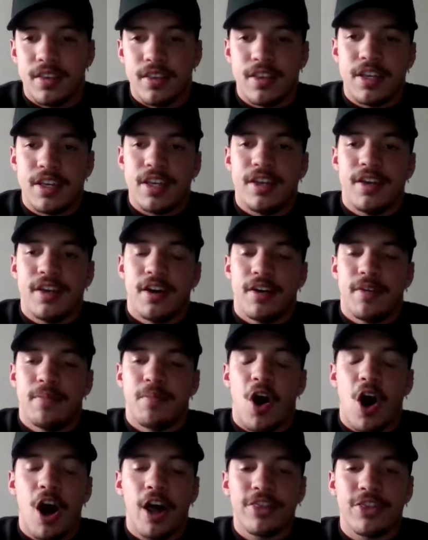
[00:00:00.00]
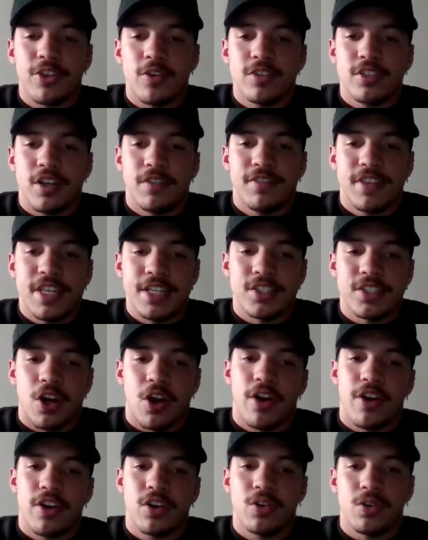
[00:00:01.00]
the authors of these
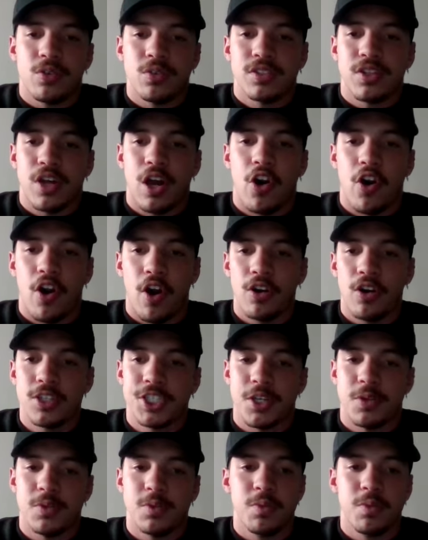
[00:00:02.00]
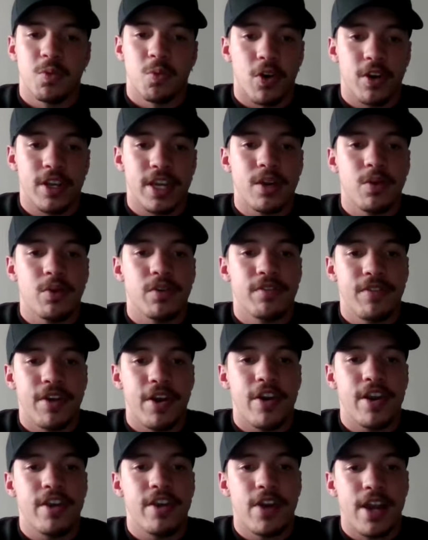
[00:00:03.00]
articles are also working with
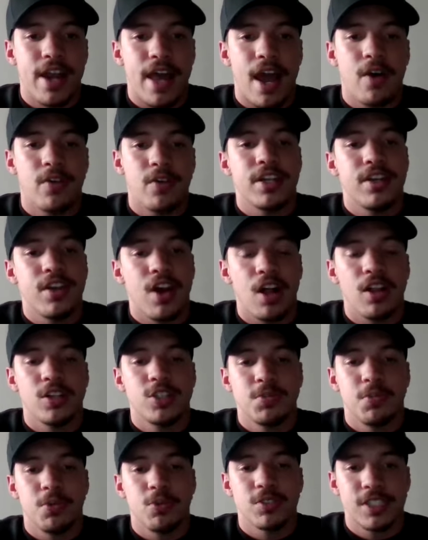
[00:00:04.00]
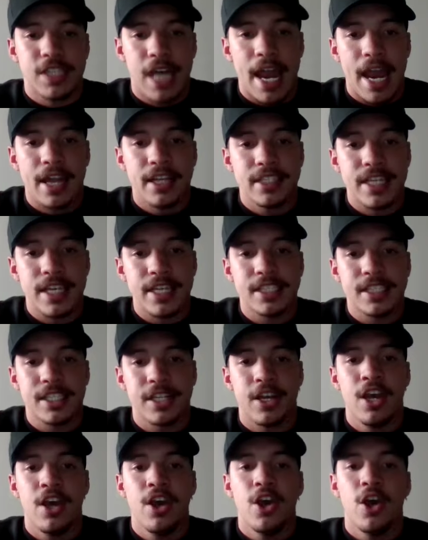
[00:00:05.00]
very renowned and knowledgeable scientists